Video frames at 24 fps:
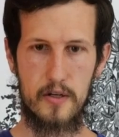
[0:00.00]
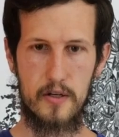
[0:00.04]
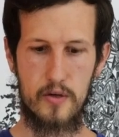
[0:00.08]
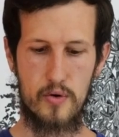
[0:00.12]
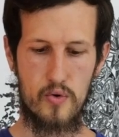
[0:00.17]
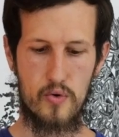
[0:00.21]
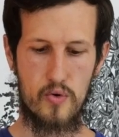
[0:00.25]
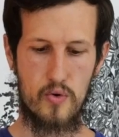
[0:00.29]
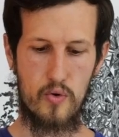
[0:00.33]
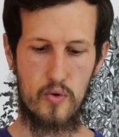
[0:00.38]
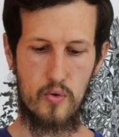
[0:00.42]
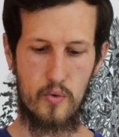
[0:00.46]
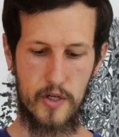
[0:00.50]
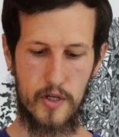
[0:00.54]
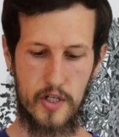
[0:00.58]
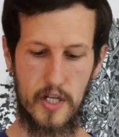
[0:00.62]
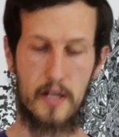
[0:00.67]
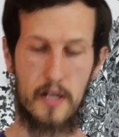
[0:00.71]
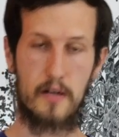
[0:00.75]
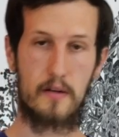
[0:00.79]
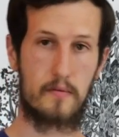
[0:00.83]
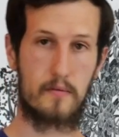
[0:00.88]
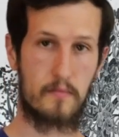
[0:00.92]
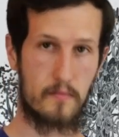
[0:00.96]
tool, which
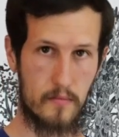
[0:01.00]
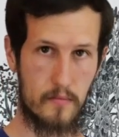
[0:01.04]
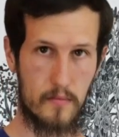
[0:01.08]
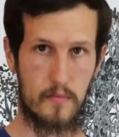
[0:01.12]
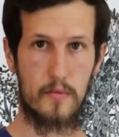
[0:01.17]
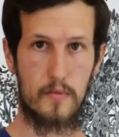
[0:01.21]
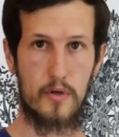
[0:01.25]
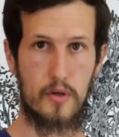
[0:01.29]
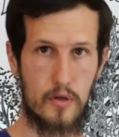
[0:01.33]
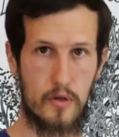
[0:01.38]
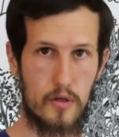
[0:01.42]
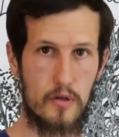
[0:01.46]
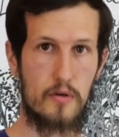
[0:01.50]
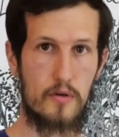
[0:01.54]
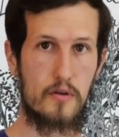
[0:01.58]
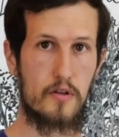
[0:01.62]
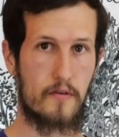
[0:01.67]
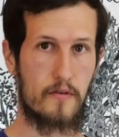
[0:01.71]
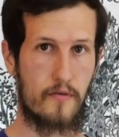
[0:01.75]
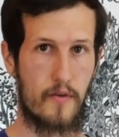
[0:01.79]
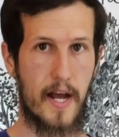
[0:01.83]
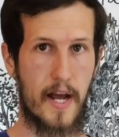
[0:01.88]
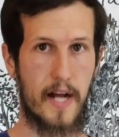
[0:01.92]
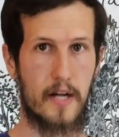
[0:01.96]
includes
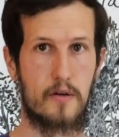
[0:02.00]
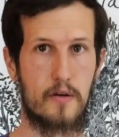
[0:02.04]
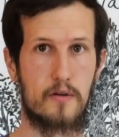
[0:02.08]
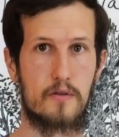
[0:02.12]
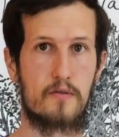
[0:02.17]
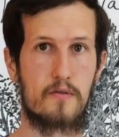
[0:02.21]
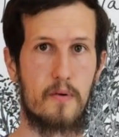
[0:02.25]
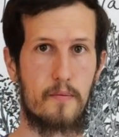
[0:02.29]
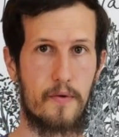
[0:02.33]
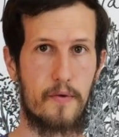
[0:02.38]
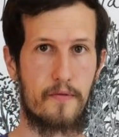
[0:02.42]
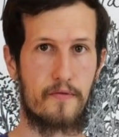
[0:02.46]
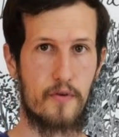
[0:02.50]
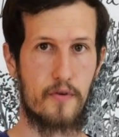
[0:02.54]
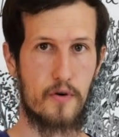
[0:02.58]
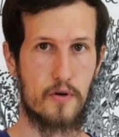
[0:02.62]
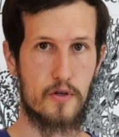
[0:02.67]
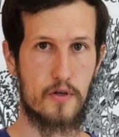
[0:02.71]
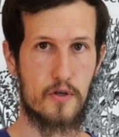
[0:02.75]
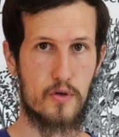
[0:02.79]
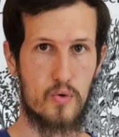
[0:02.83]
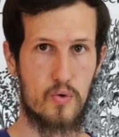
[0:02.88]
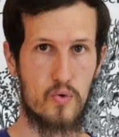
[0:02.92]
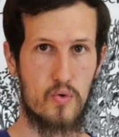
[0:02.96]
factors from the
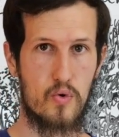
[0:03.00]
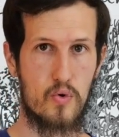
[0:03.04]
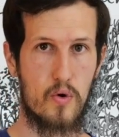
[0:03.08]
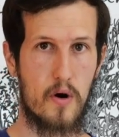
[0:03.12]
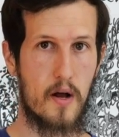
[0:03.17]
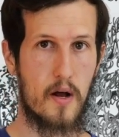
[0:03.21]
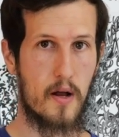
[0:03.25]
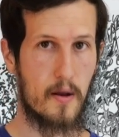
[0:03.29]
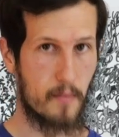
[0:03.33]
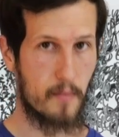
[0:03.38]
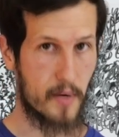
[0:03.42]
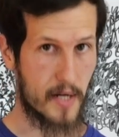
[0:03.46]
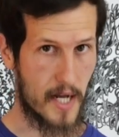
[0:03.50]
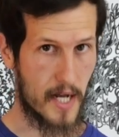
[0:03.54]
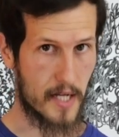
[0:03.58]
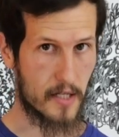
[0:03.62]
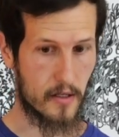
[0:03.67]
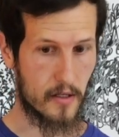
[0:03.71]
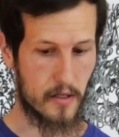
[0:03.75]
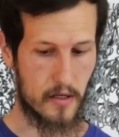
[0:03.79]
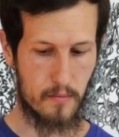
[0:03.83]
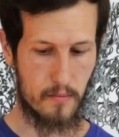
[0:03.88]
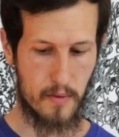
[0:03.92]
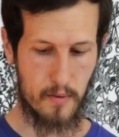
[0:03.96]
first tool but has a
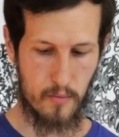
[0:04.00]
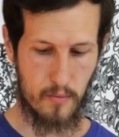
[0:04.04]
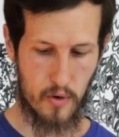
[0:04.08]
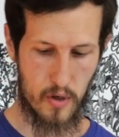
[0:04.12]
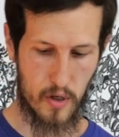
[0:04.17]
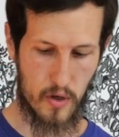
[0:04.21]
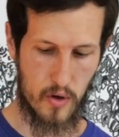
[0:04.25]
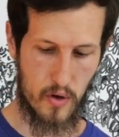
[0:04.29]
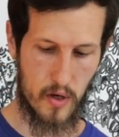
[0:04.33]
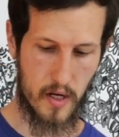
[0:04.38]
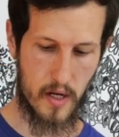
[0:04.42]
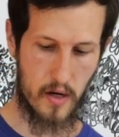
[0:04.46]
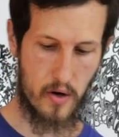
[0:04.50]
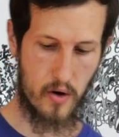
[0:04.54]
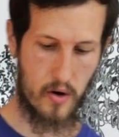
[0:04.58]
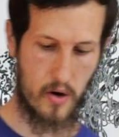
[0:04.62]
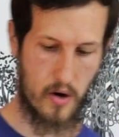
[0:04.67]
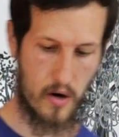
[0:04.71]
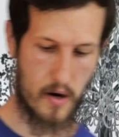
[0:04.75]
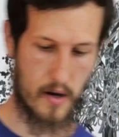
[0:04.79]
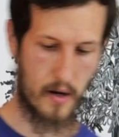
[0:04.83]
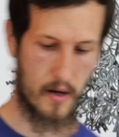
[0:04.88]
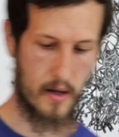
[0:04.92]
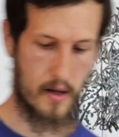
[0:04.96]
little bit more going
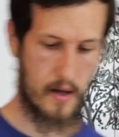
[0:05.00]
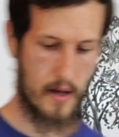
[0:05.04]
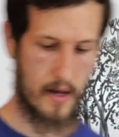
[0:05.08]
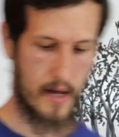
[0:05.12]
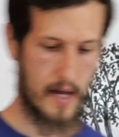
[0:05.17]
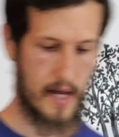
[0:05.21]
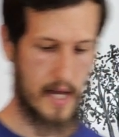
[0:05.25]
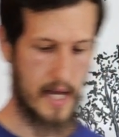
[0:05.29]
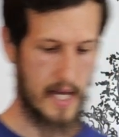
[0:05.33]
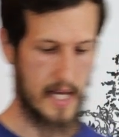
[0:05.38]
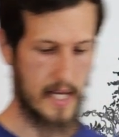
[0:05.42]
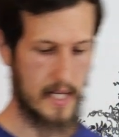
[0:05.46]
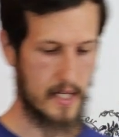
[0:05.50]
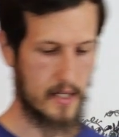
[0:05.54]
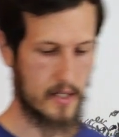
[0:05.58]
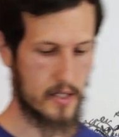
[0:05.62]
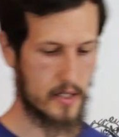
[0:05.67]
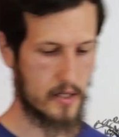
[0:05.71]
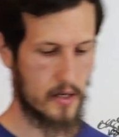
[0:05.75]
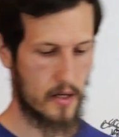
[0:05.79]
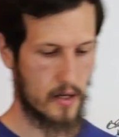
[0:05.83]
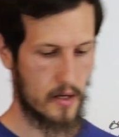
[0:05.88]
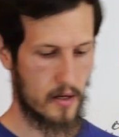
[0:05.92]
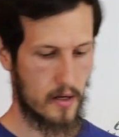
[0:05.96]
on,
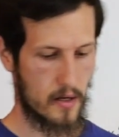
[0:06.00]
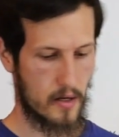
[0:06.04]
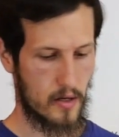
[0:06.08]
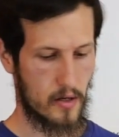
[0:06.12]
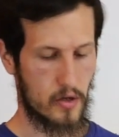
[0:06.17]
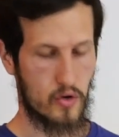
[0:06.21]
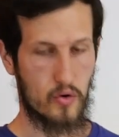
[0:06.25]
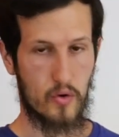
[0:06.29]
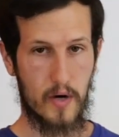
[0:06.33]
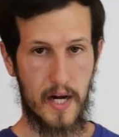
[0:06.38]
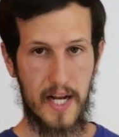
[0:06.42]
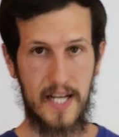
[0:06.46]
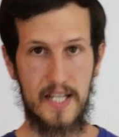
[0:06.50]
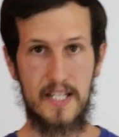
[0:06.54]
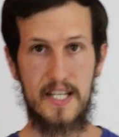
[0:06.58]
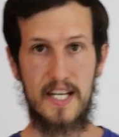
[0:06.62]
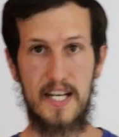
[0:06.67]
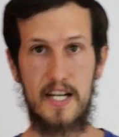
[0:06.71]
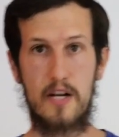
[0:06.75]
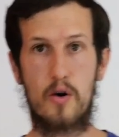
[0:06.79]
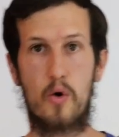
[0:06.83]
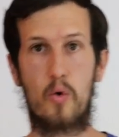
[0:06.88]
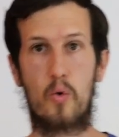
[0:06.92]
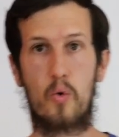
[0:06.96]
is
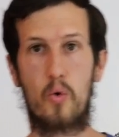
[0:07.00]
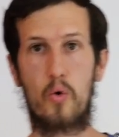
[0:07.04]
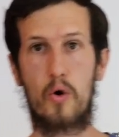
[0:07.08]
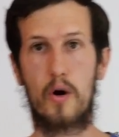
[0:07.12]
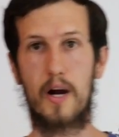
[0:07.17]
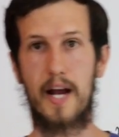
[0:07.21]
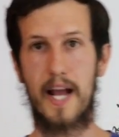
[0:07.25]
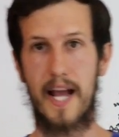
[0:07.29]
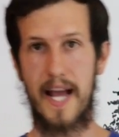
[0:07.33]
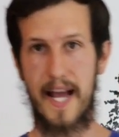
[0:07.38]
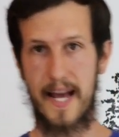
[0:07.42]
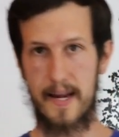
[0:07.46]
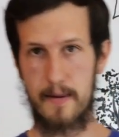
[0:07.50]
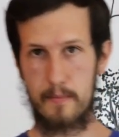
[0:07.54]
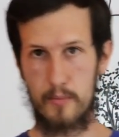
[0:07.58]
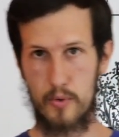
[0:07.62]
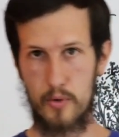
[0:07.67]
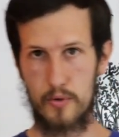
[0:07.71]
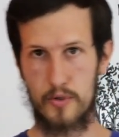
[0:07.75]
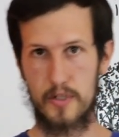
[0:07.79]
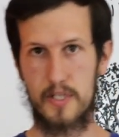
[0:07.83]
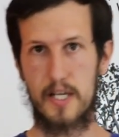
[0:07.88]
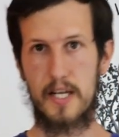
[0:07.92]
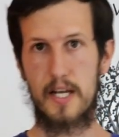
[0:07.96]
grazing or
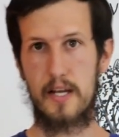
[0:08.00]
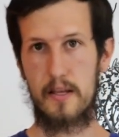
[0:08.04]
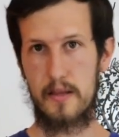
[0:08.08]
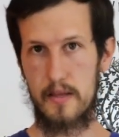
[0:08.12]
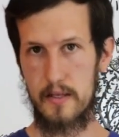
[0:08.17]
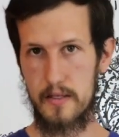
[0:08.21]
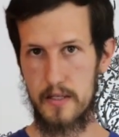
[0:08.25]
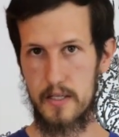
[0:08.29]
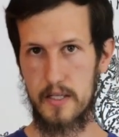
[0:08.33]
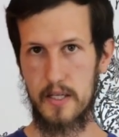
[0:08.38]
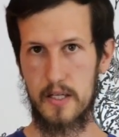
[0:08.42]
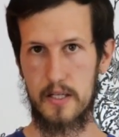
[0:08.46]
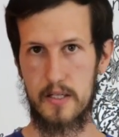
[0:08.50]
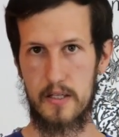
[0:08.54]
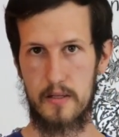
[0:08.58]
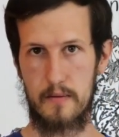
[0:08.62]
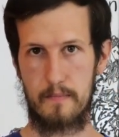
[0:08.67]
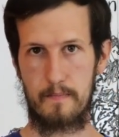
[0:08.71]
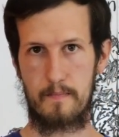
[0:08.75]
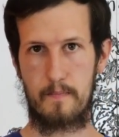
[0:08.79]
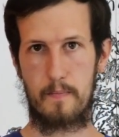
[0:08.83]
animals in the system.